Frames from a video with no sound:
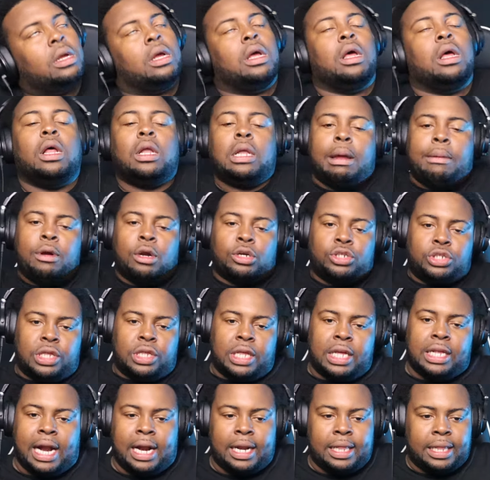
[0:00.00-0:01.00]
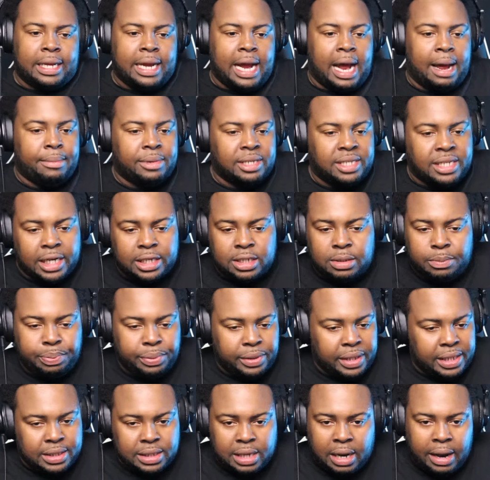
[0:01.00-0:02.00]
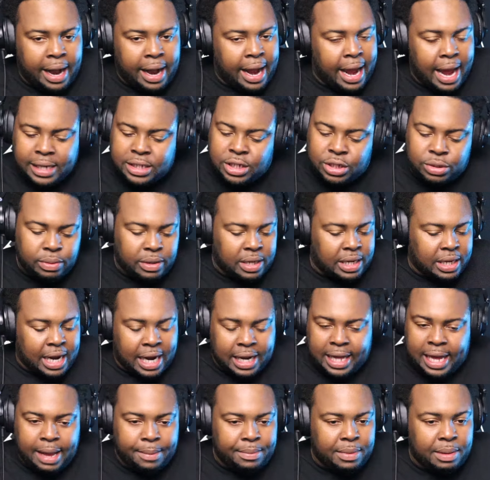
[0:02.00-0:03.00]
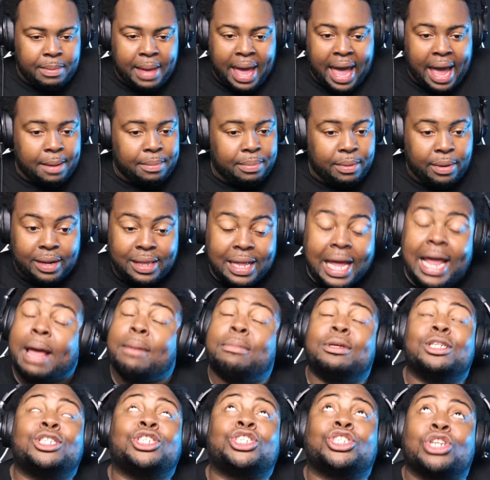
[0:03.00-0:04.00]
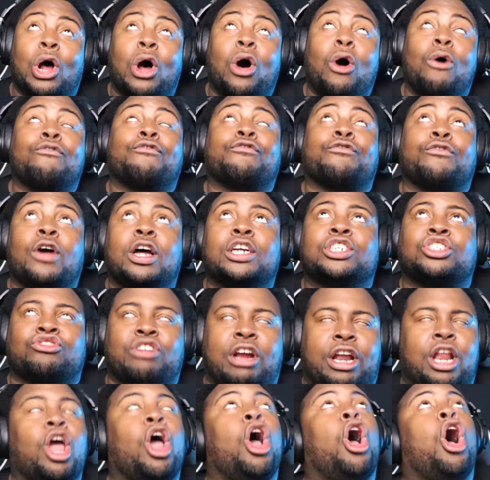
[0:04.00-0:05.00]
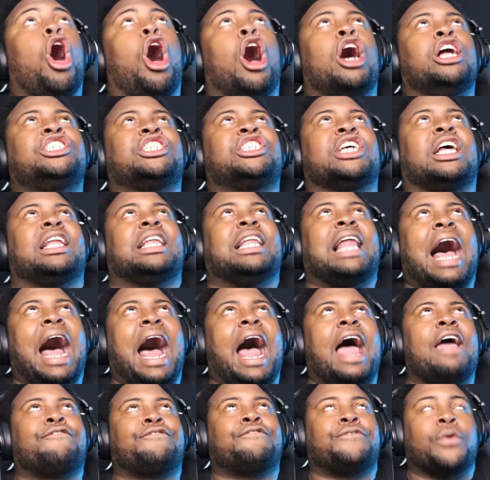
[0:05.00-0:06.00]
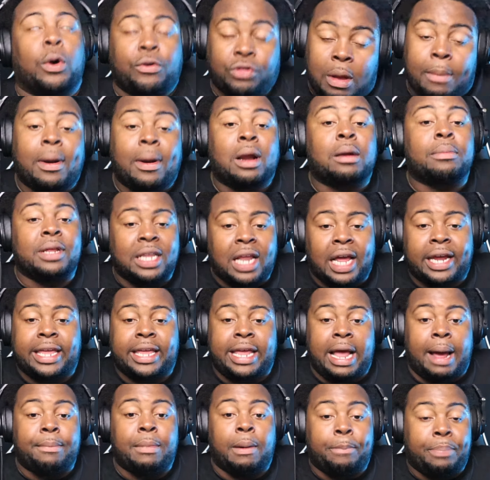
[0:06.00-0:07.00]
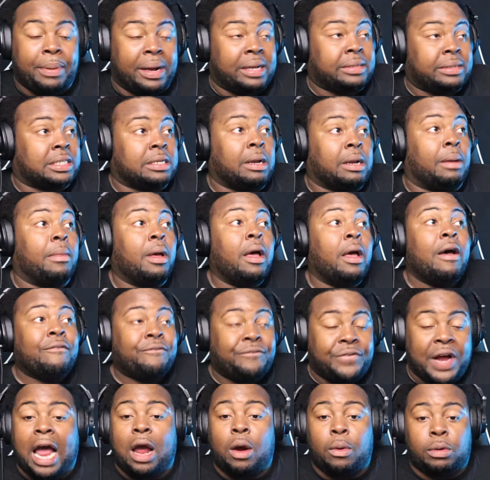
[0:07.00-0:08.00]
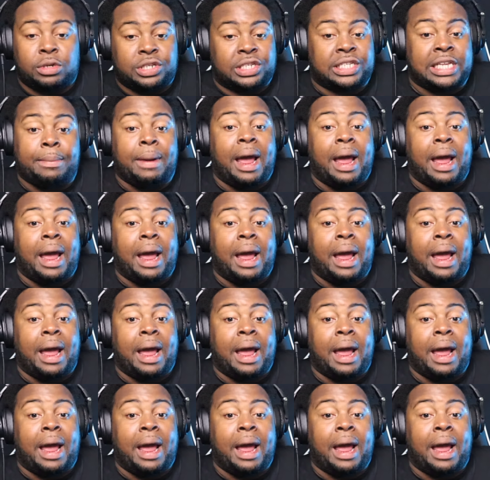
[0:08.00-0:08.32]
Let me know what you think down in the comment section, please. All right? I swear to God, they get me mad, bro. They get me so frustrated. On July 4th, they better be lucky I'm going to bust some fireworks to take my